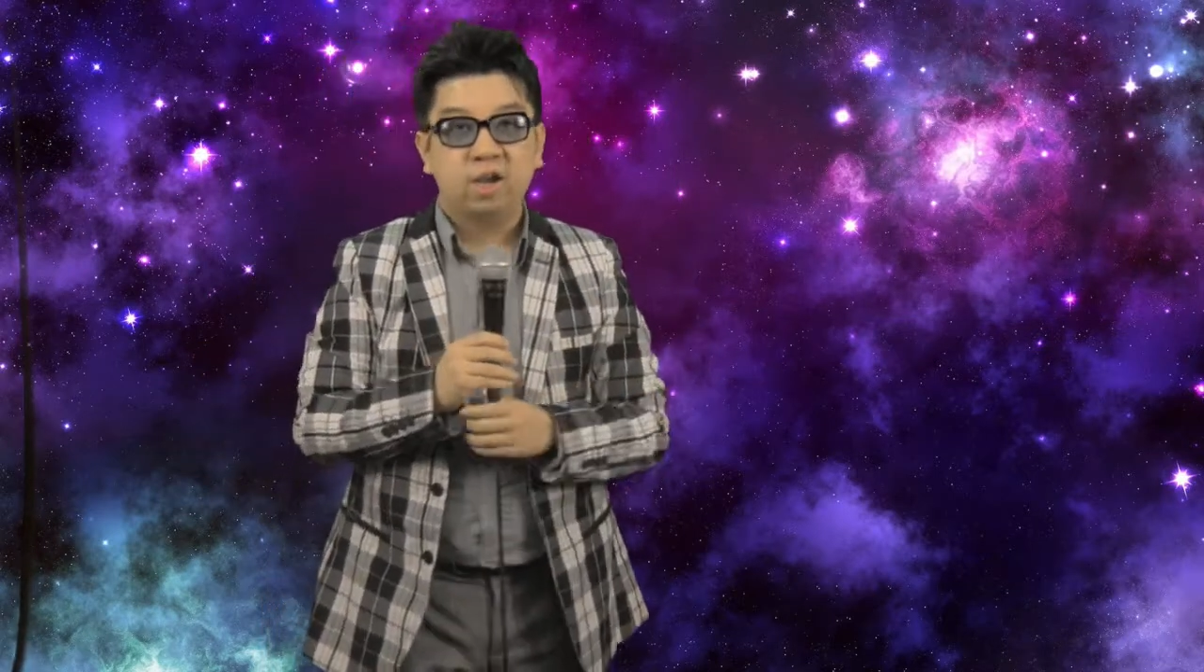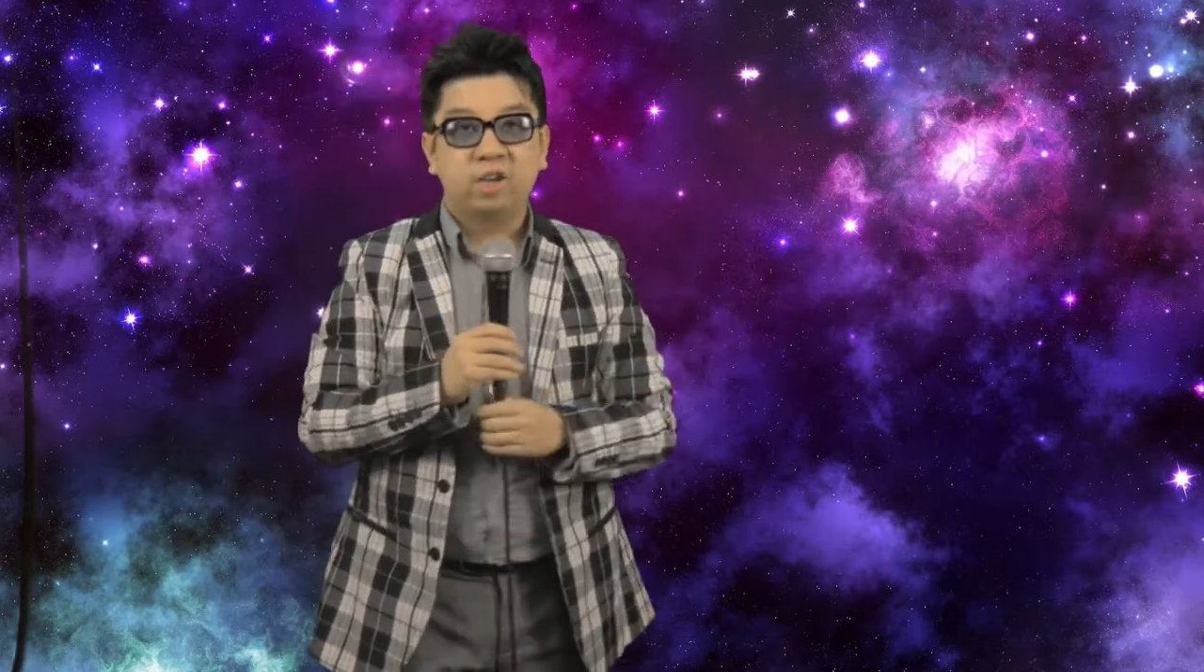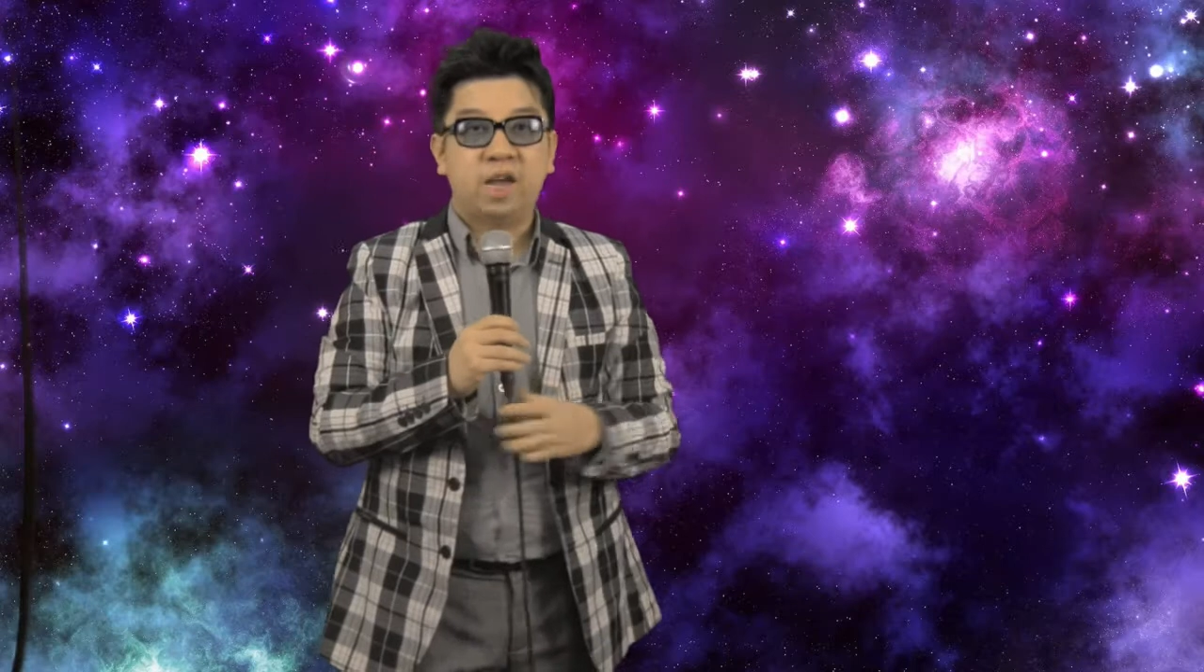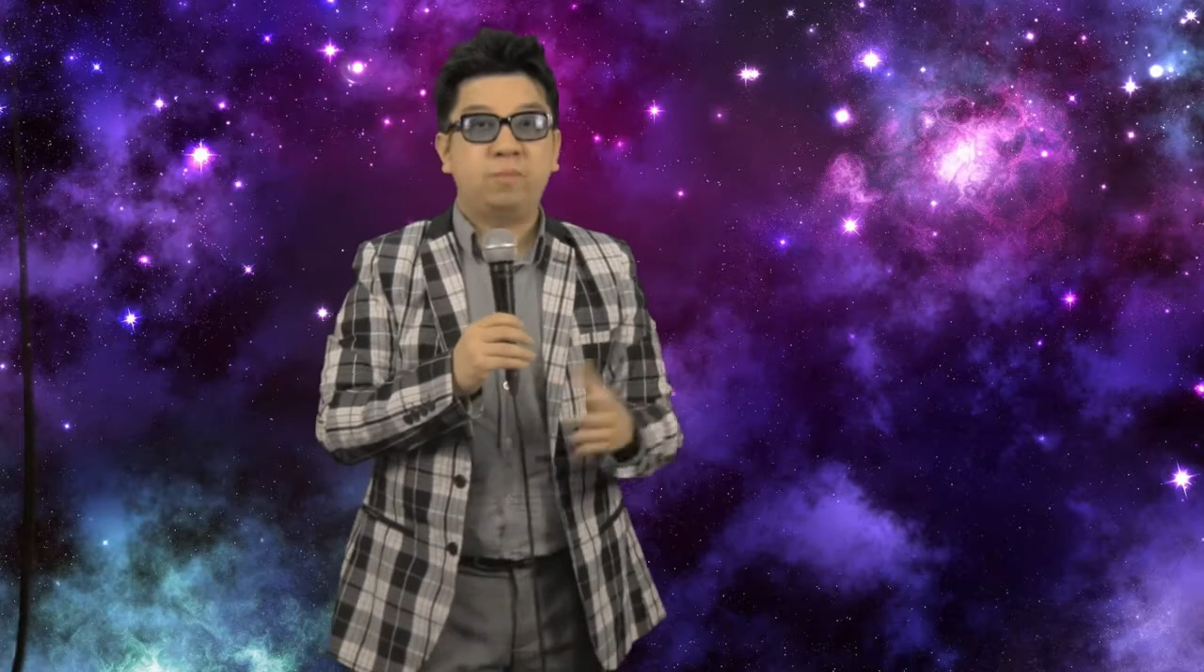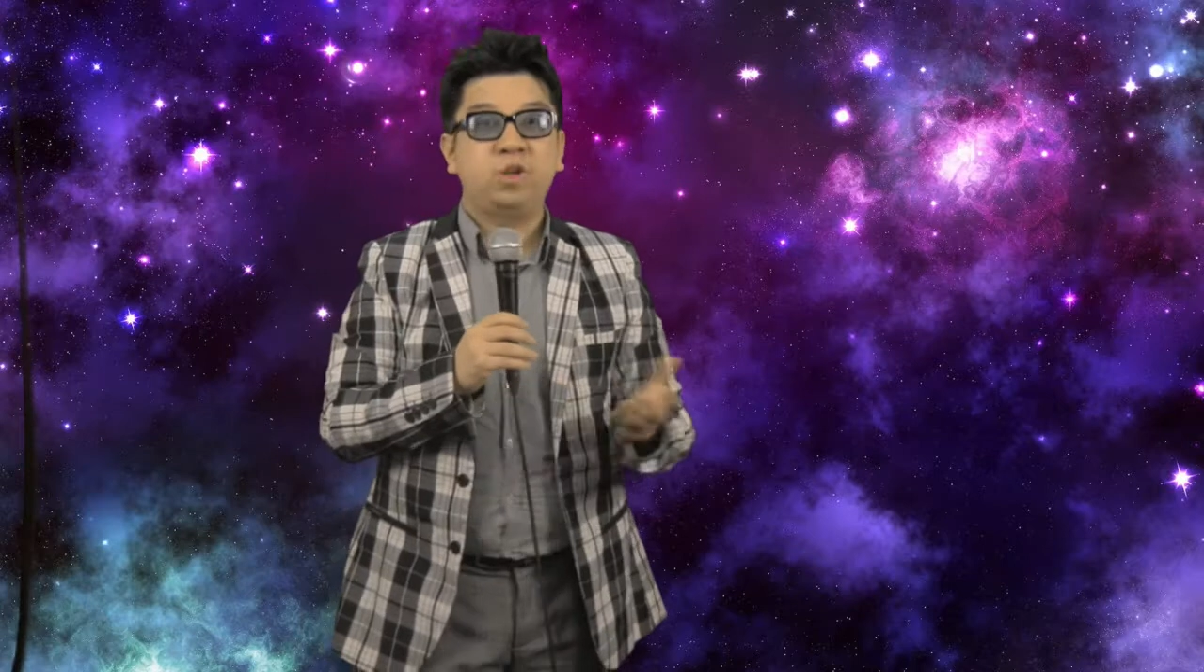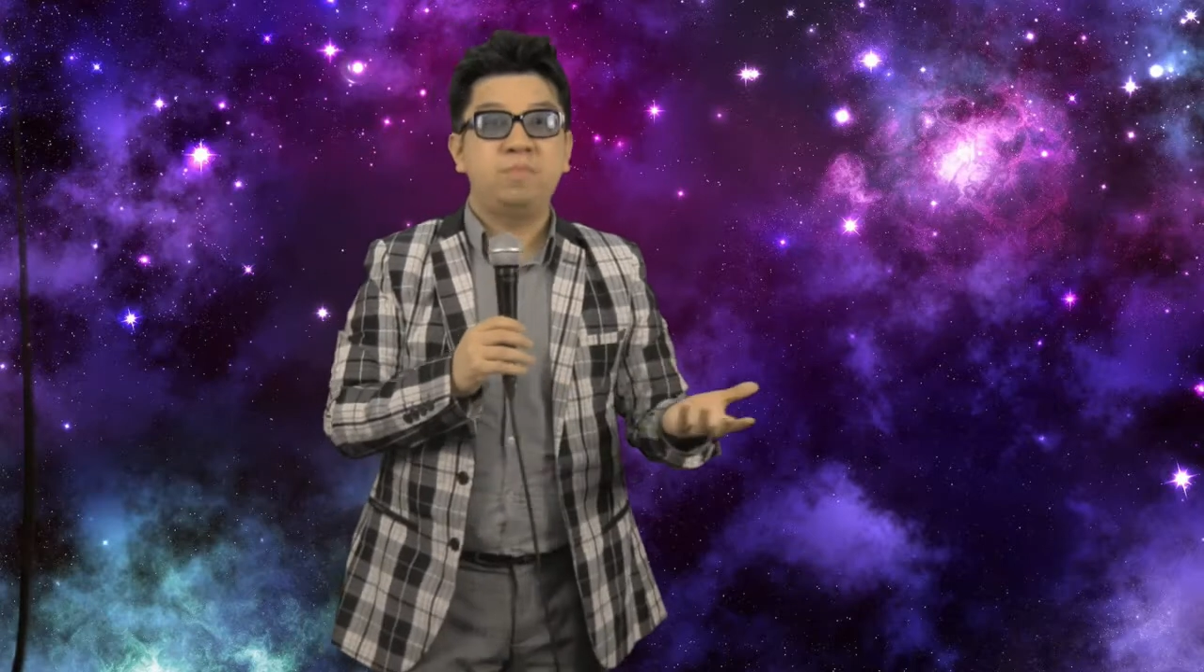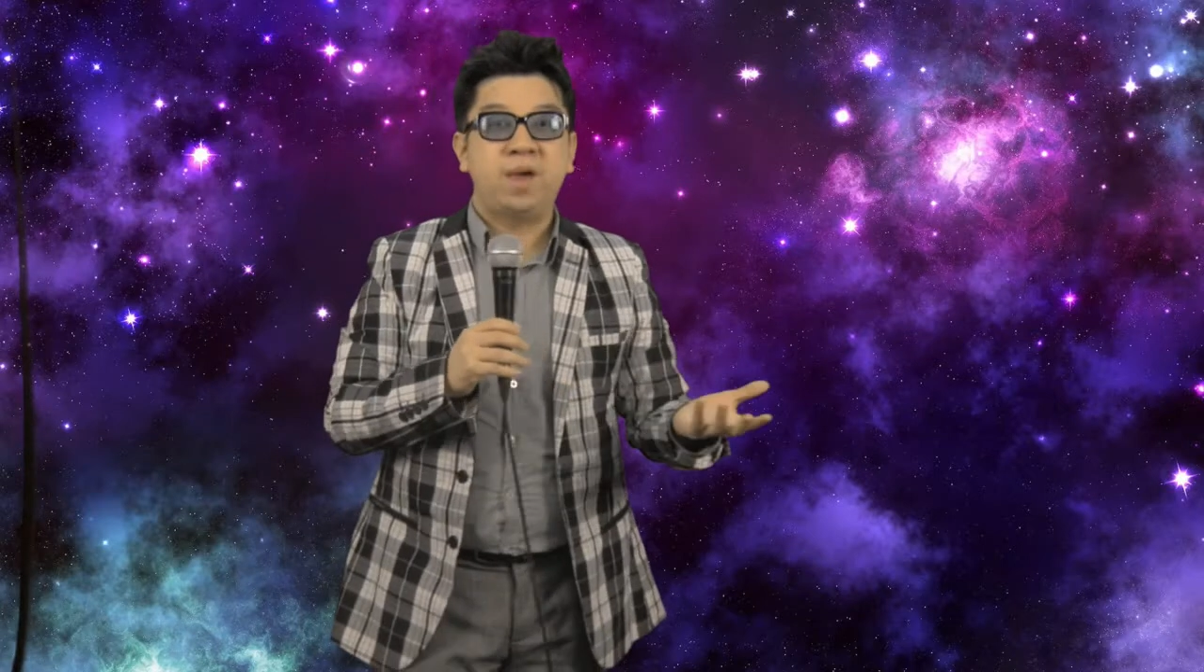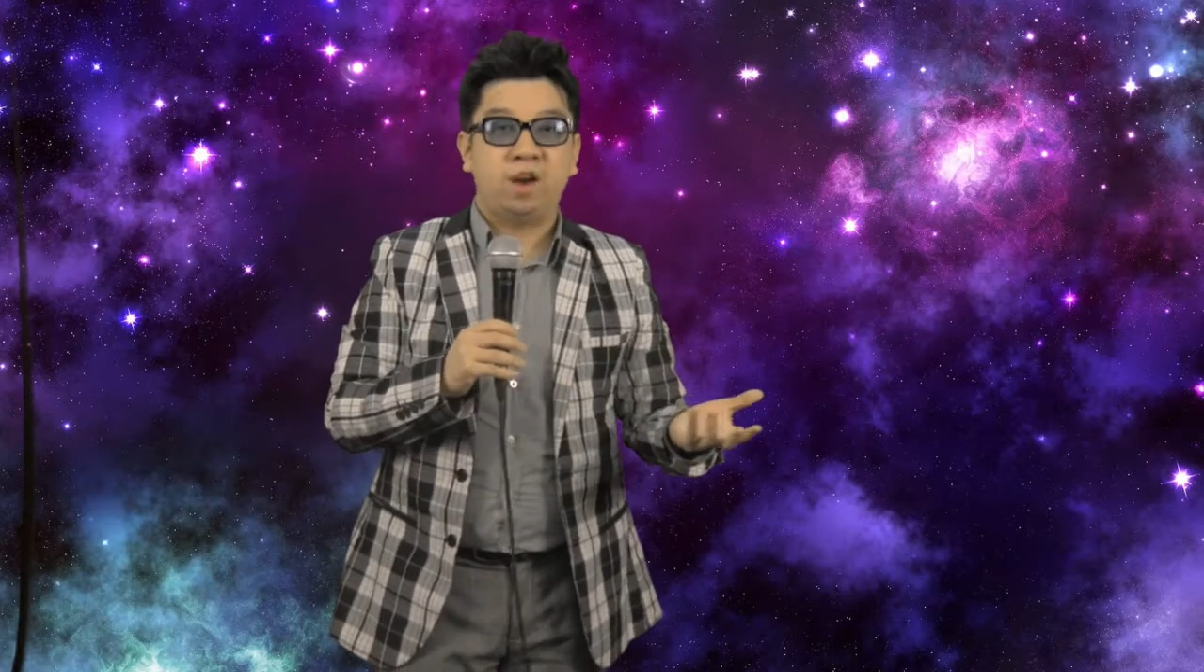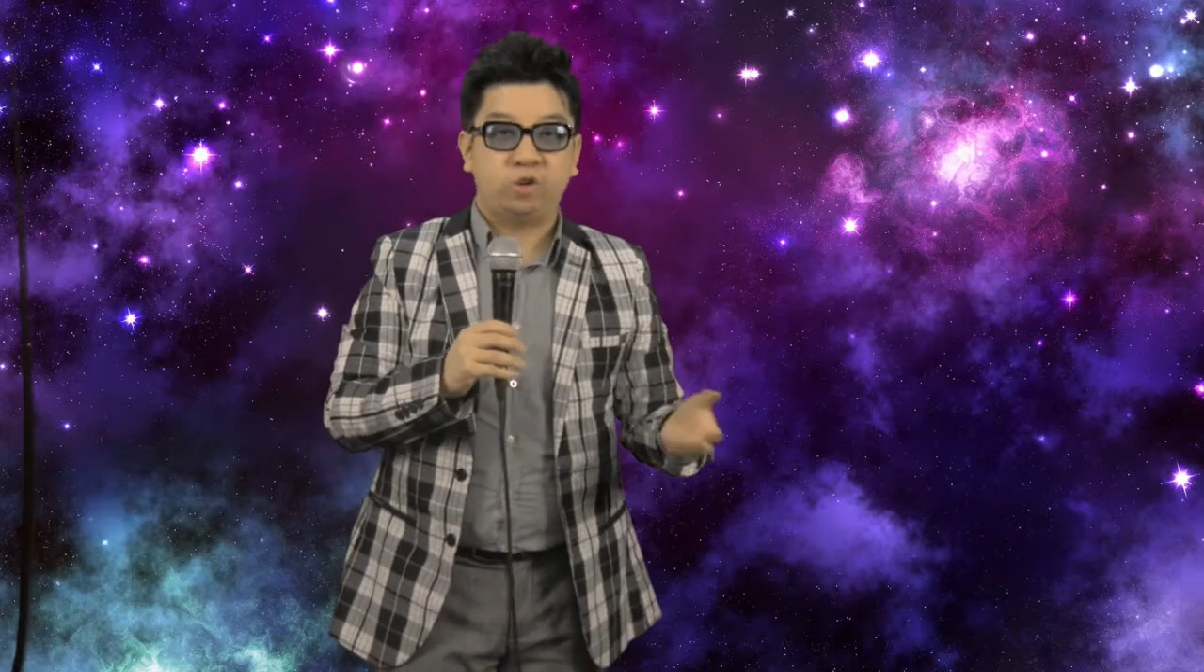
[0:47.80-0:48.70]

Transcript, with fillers: Deputy Mayor,